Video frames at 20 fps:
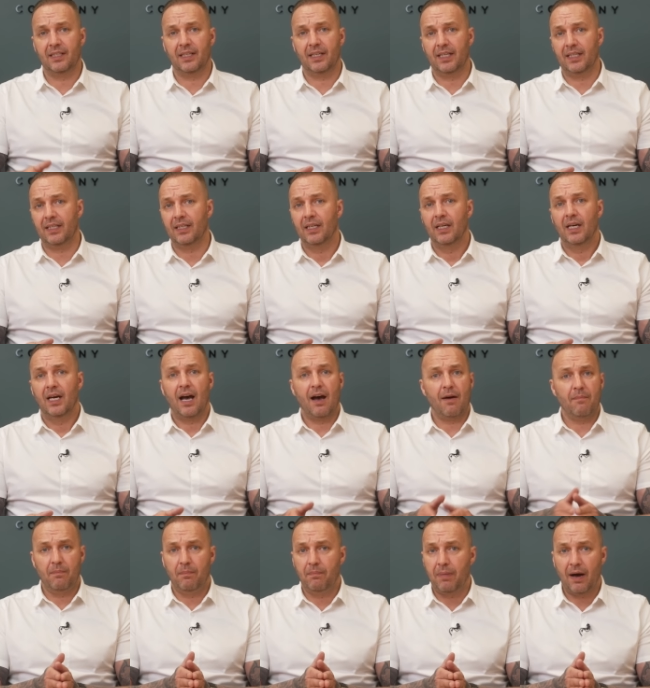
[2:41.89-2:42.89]
I,
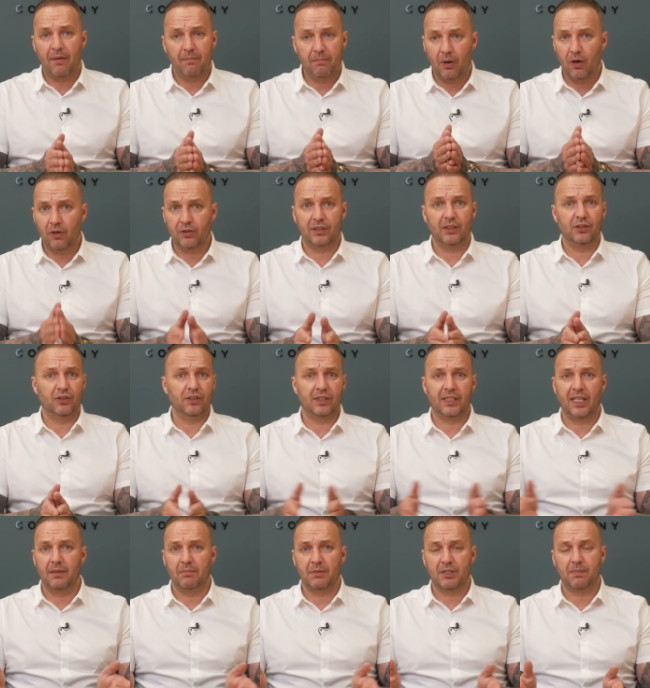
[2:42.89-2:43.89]
I bought it just to
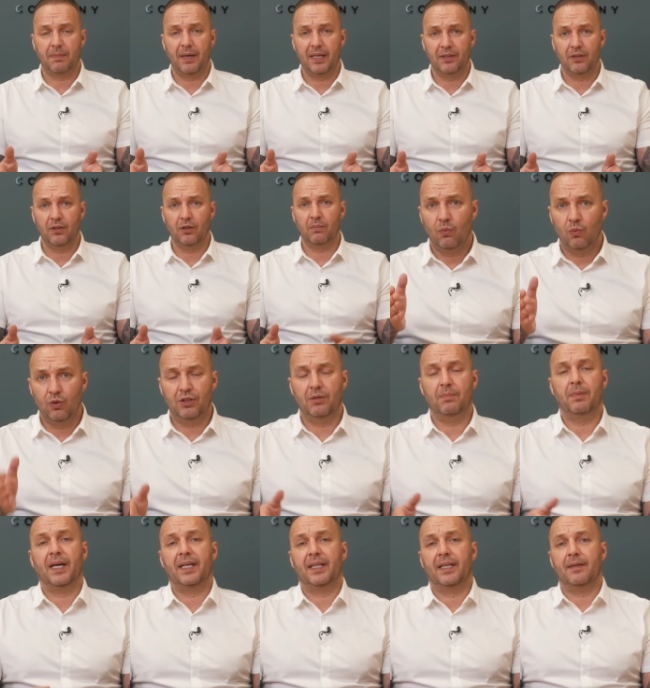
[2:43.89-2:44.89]
keep my spend up. Would you
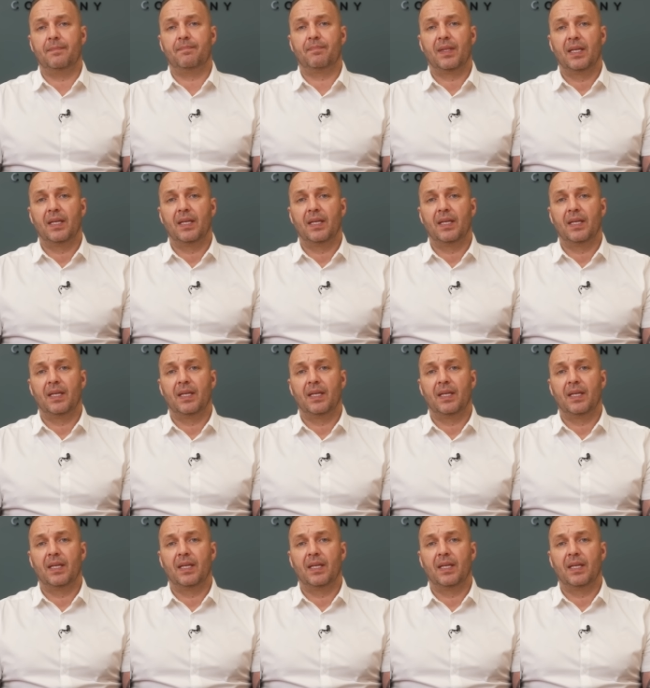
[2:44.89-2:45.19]
buy it?